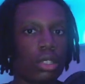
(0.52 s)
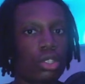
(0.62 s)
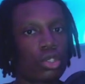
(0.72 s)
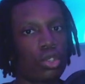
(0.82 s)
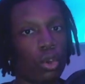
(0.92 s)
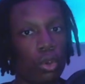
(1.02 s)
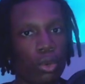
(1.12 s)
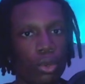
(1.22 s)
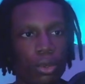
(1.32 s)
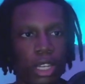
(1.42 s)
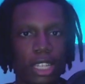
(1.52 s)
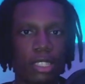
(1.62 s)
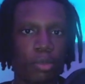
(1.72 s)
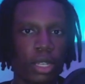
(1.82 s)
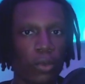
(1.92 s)
So
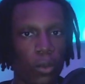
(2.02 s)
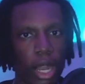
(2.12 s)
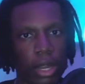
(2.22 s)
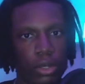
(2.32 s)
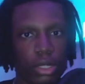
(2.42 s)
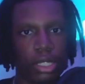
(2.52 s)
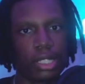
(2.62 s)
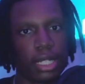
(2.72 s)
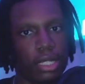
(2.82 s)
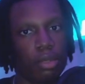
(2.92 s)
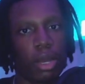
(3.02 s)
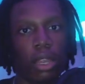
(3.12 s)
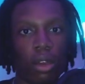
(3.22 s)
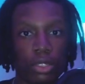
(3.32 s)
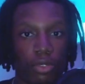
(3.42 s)
it's been a while since I did my
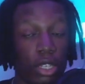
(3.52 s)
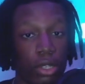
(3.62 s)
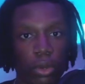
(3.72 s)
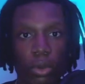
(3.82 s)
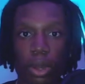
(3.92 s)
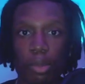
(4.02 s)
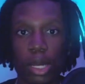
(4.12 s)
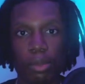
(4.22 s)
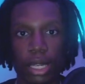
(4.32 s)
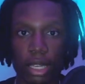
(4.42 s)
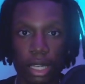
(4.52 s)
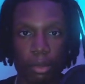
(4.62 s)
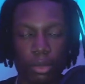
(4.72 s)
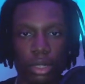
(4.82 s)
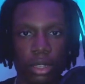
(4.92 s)
last video about my
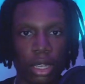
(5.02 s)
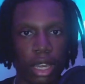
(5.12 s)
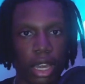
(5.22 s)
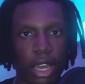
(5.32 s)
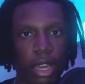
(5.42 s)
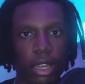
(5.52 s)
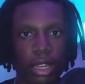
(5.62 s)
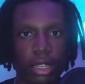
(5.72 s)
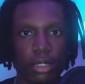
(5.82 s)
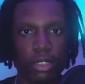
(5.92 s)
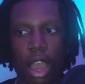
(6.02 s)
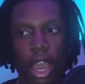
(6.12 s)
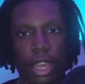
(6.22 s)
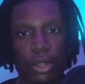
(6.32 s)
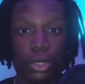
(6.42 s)
game and
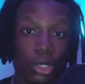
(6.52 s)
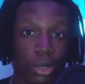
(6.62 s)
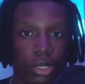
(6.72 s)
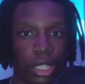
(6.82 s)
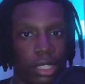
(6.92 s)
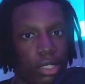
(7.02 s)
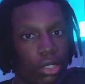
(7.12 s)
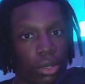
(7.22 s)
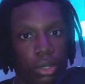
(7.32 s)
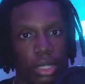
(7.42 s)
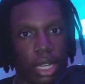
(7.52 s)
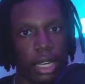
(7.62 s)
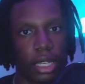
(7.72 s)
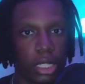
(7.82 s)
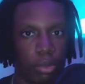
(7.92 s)
I could use the excuse
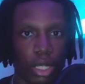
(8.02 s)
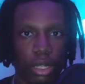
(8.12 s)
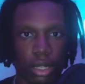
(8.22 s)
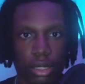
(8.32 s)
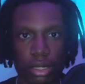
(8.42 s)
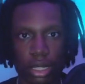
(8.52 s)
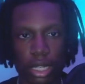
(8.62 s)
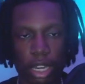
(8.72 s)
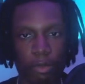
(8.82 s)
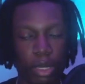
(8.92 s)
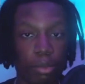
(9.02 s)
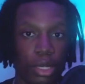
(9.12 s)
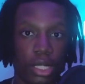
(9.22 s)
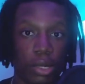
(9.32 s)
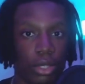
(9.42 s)
that it's because I've been
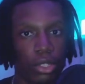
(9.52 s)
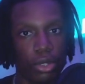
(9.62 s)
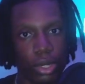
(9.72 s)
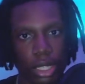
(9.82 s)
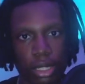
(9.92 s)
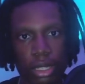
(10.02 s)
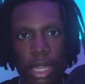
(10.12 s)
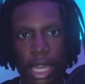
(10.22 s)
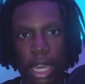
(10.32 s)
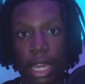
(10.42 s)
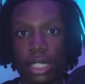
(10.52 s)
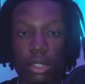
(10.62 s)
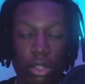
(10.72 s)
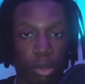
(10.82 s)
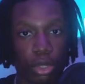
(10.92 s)
busy with uni and
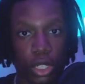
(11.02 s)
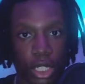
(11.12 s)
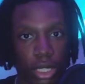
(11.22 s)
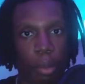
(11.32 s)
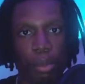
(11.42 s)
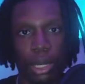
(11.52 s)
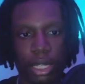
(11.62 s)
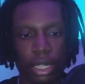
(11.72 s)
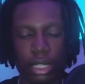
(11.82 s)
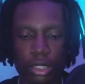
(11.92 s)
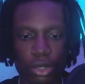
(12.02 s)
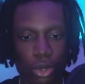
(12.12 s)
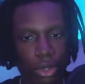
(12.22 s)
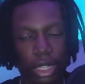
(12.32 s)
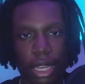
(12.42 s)
other projects but it's
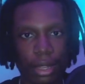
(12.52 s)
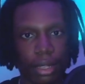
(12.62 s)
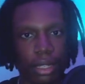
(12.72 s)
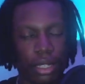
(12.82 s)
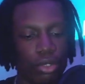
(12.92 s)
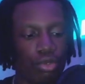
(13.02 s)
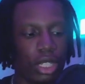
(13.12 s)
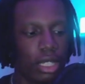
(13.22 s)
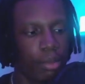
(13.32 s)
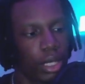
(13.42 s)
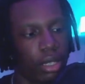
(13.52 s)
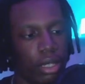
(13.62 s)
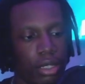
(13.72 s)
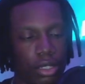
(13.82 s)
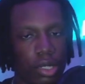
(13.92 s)
not that it's really
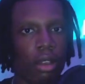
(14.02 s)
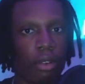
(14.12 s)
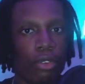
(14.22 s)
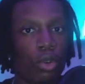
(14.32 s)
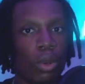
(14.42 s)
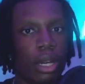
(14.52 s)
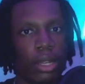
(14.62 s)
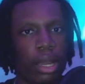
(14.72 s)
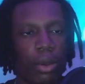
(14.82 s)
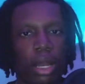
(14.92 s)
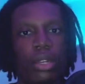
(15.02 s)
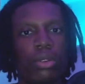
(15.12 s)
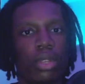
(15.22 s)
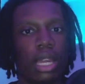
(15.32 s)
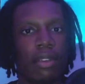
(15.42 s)
because for a while now I
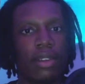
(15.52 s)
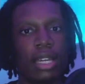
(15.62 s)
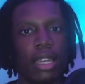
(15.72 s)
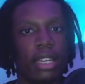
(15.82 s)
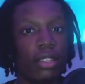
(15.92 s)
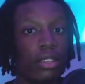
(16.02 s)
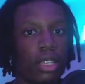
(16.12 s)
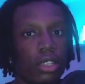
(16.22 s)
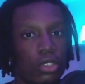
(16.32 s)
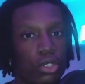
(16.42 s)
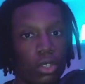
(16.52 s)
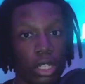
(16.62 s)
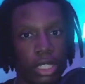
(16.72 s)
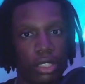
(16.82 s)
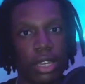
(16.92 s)
don't think I've had anything
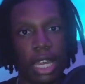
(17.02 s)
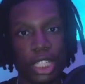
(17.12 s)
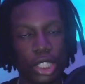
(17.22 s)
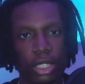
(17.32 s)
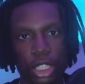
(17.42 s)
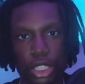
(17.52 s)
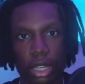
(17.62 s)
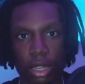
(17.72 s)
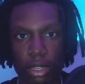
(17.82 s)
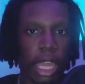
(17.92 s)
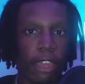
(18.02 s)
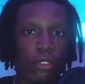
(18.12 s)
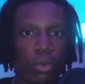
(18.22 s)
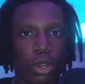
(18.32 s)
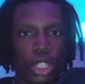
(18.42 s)
solid to actually share. If
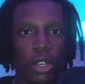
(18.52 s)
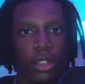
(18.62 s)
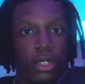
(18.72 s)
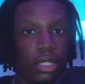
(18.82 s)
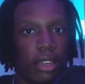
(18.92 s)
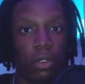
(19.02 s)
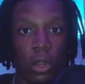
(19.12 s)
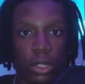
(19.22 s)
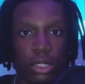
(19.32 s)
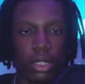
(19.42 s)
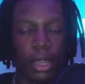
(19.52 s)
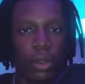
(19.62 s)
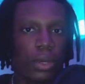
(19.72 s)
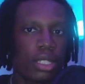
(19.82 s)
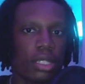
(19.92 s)
you watch other devlogs they
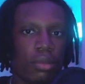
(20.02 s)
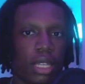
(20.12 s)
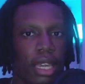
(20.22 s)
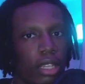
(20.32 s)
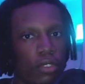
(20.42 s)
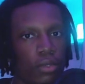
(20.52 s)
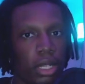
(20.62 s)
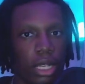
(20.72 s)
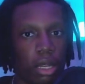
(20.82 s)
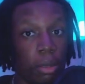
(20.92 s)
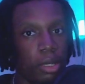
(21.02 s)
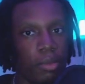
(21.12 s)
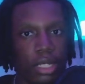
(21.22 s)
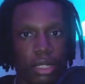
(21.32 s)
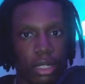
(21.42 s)
always seem to end really
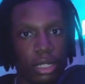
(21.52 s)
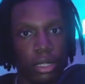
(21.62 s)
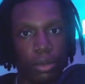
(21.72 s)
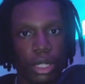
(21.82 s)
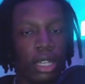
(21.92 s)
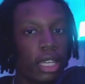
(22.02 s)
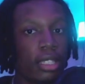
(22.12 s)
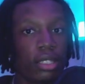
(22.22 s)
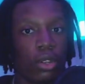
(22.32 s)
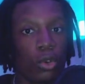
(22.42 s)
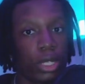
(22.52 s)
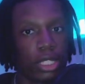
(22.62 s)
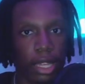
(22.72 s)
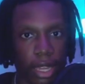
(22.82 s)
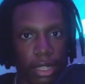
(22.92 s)
optimistically which isn't always
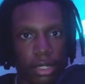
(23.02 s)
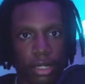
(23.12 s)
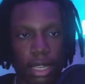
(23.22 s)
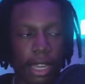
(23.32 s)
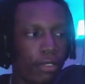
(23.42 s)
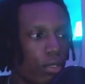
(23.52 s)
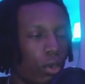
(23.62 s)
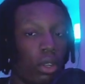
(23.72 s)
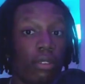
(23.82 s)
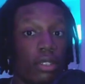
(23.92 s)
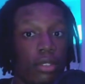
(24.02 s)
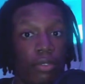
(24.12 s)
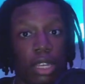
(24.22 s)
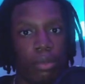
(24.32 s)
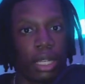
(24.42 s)
the case and for a lot of the
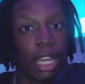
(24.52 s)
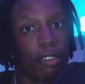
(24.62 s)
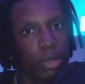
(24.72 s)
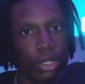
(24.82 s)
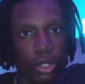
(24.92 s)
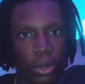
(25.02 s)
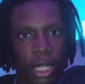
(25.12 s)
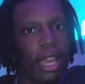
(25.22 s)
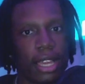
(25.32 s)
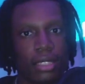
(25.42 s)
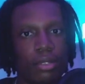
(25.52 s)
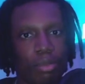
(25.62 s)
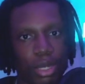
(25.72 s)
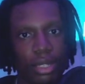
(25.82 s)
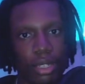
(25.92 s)
development I've been doing hasn't
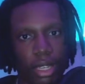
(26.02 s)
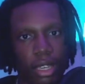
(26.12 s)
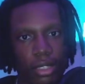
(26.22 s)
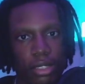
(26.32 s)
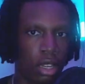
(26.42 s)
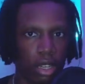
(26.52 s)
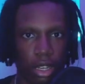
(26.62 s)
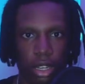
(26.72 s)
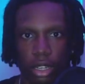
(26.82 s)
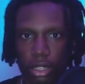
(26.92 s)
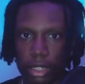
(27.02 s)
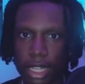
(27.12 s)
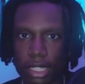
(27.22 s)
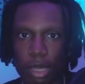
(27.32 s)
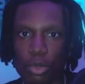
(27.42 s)
been the case. Uh,
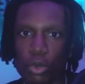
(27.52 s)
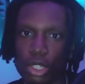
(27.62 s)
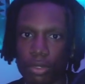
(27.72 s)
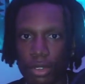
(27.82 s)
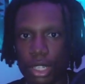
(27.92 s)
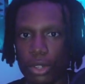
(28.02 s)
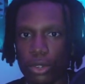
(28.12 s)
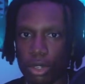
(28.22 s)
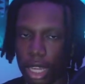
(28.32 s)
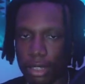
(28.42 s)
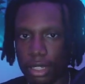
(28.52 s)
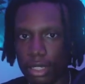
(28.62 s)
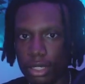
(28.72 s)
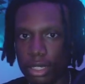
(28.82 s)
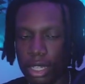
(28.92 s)
next time you watch a video like
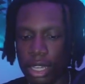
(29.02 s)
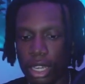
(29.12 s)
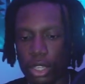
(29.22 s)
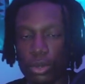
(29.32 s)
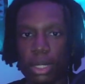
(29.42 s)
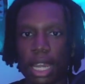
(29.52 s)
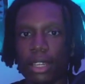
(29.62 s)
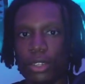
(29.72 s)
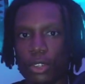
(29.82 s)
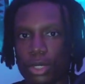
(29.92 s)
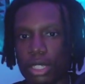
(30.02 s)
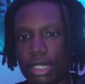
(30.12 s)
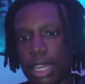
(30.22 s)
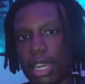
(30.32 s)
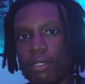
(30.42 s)
this you would kind of notice
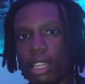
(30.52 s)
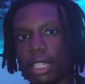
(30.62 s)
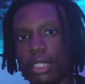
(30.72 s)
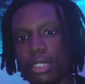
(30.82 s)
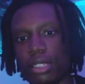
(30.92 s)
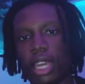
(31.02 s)
they have like this